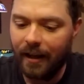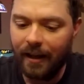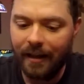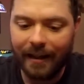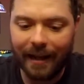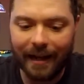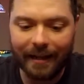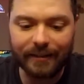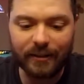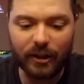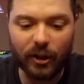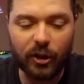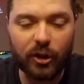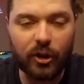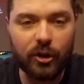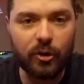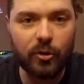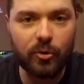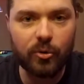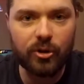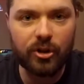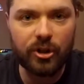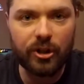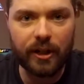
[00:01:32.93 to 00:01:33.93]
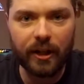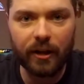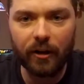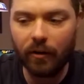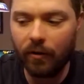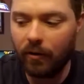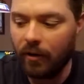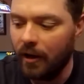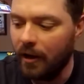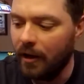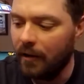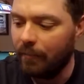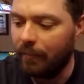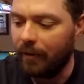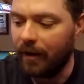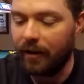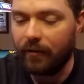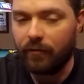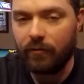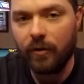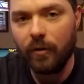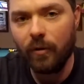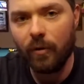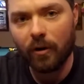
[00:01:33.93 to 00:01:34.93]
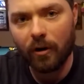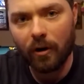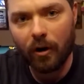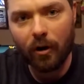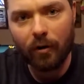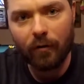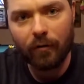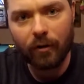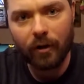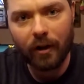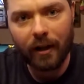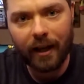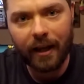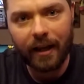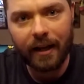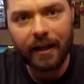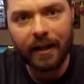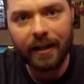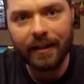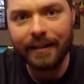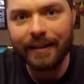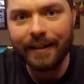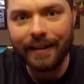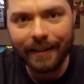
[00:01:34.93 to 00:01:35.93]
That's a huge deal. But if you are overlanding,